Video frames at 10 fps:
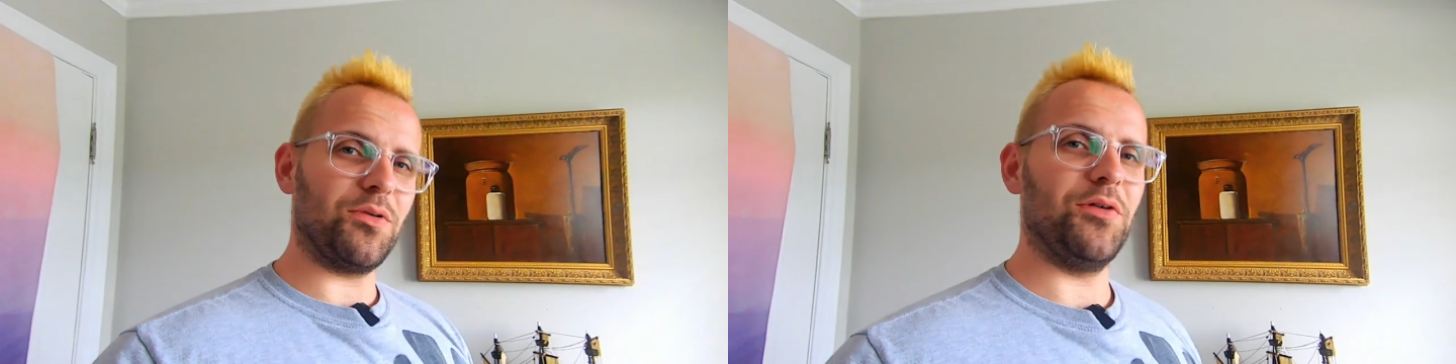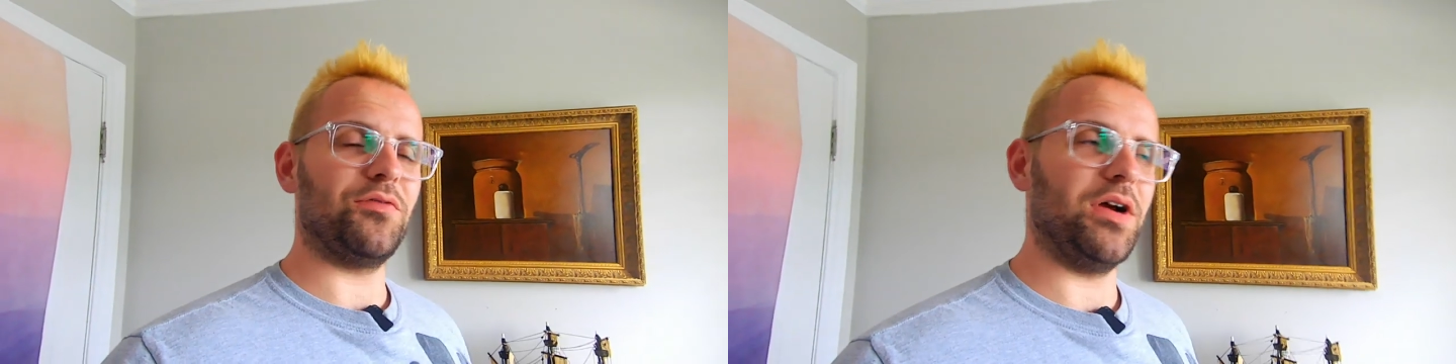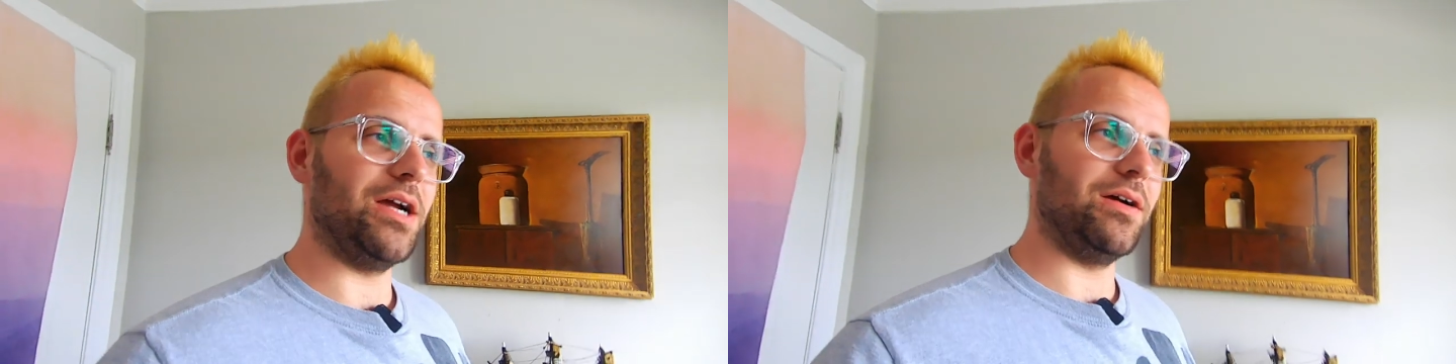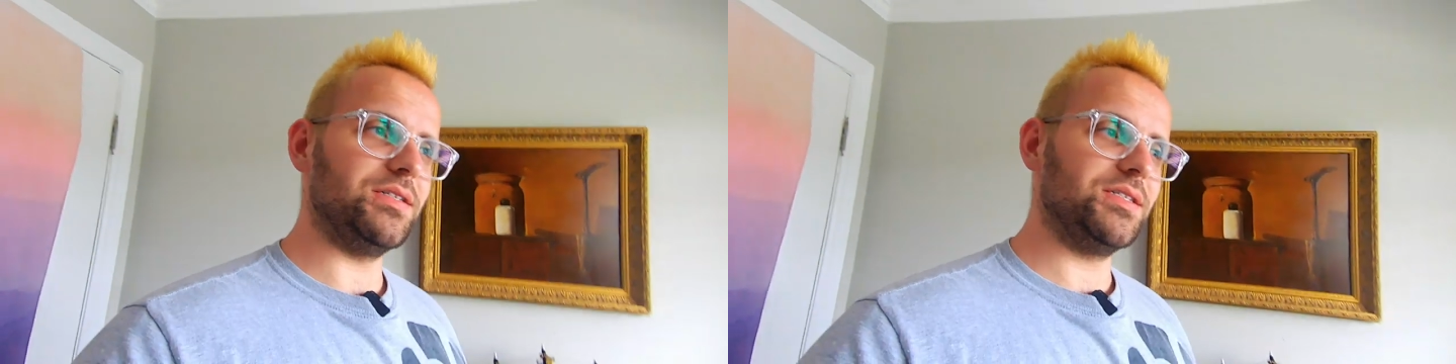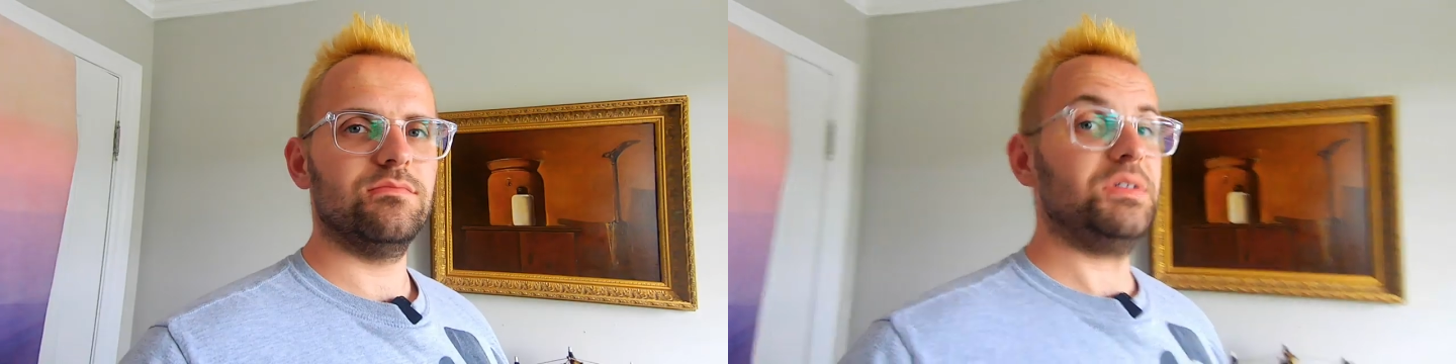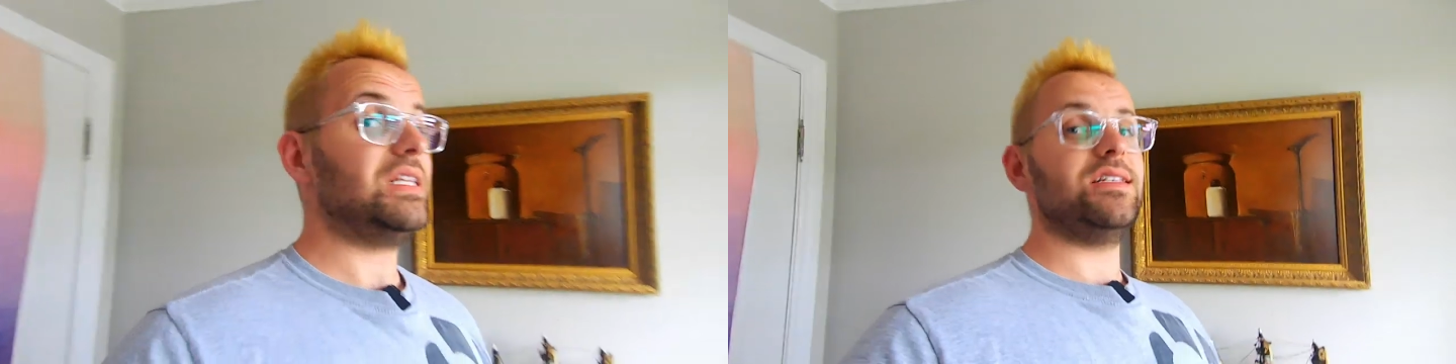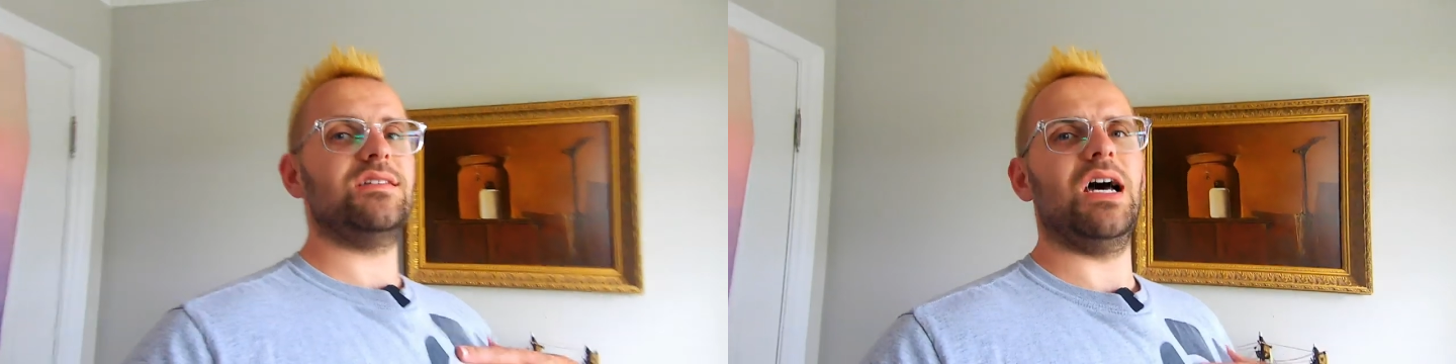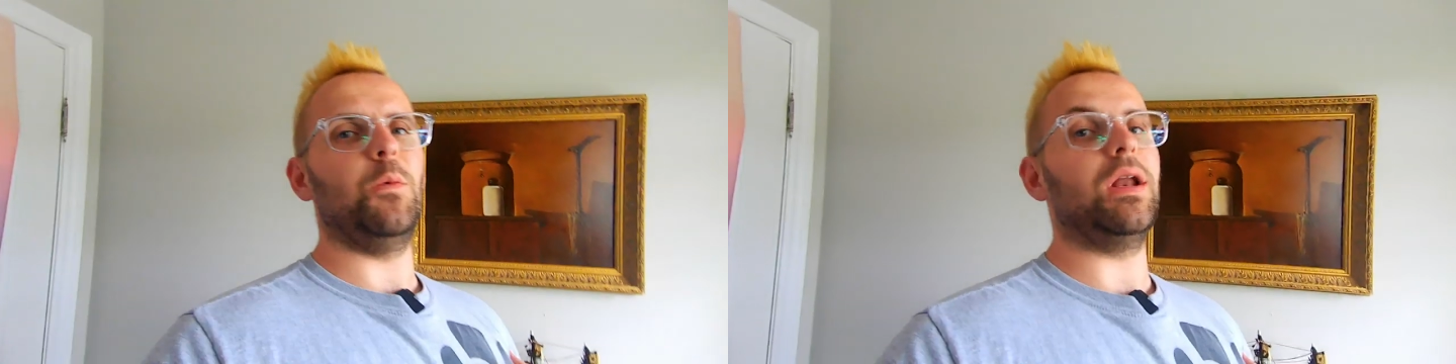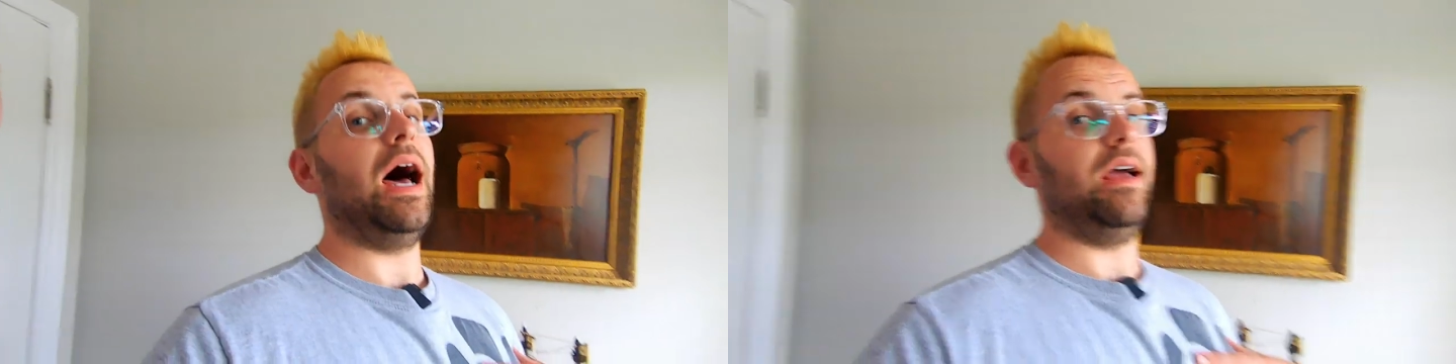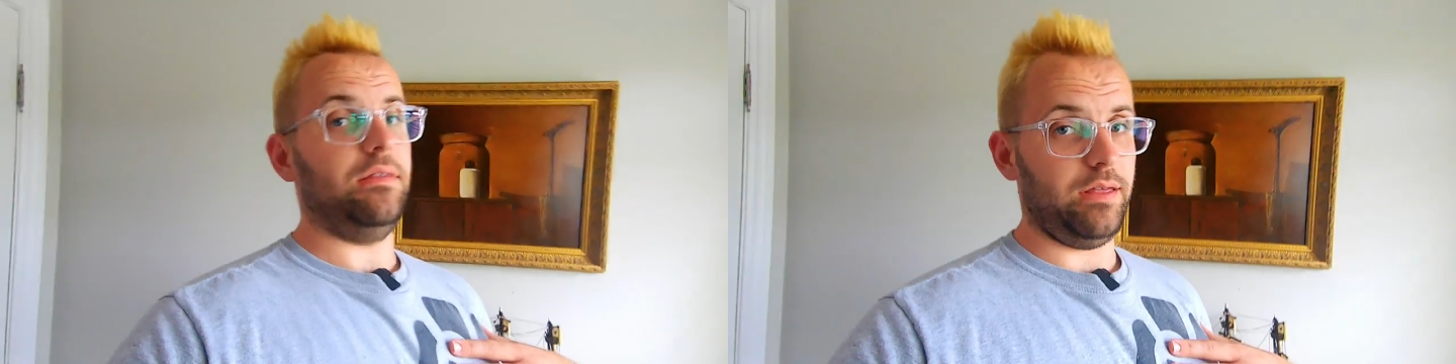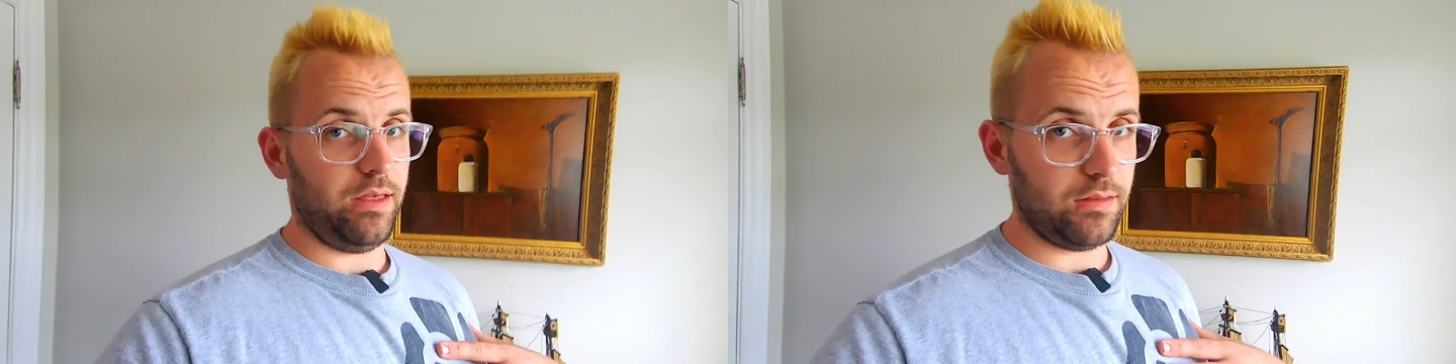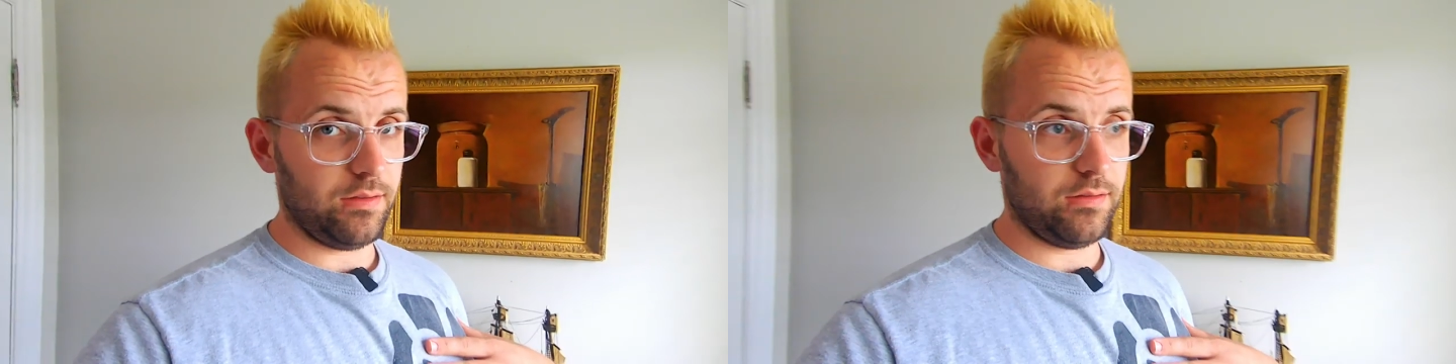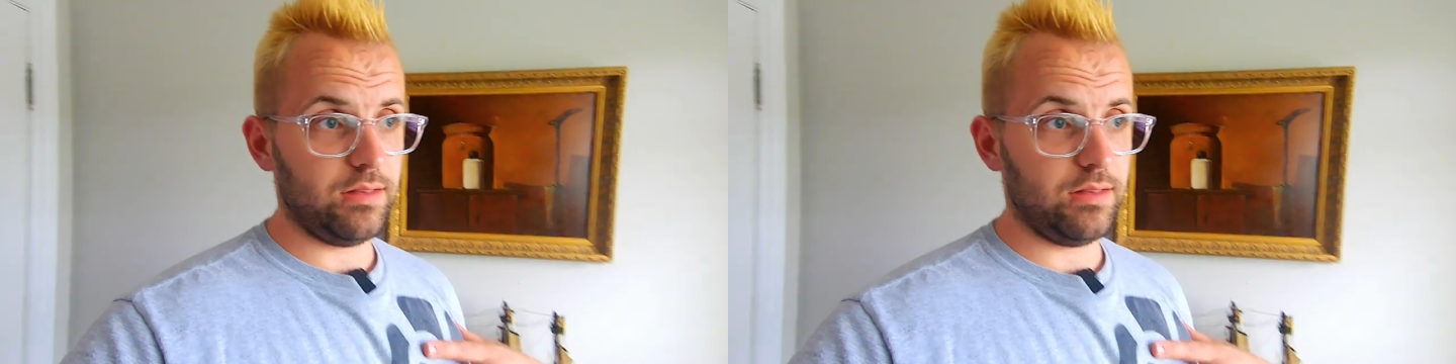bro fragrance. But that's not what I think.